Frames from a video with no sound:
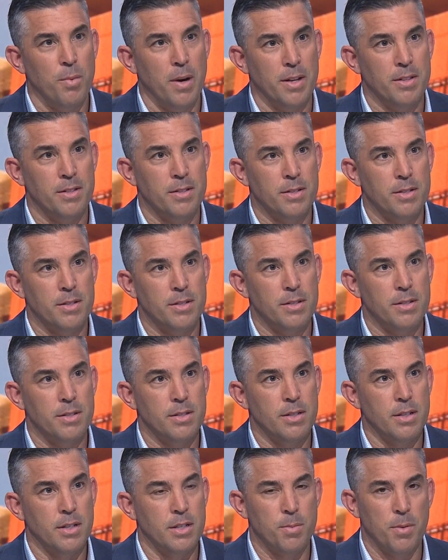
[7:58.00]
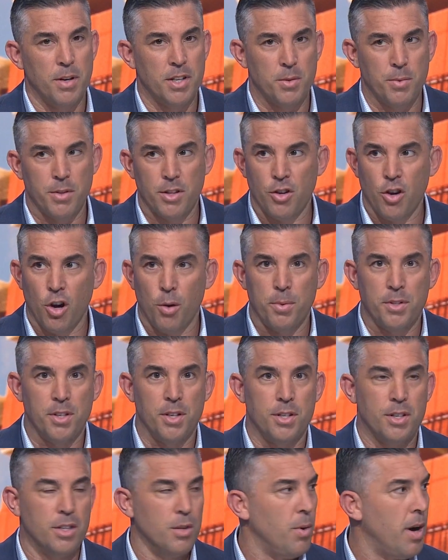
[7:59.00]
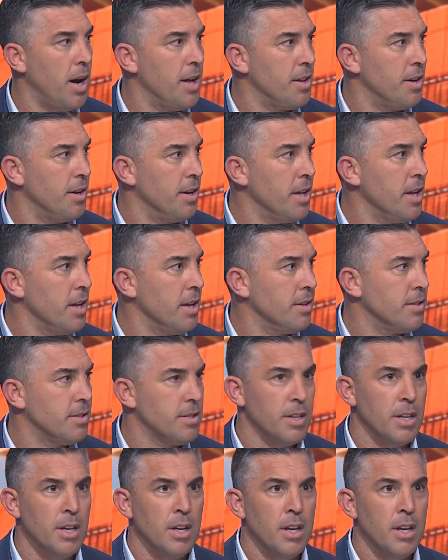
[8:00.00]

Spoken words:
months, especially with the competition the way that it is.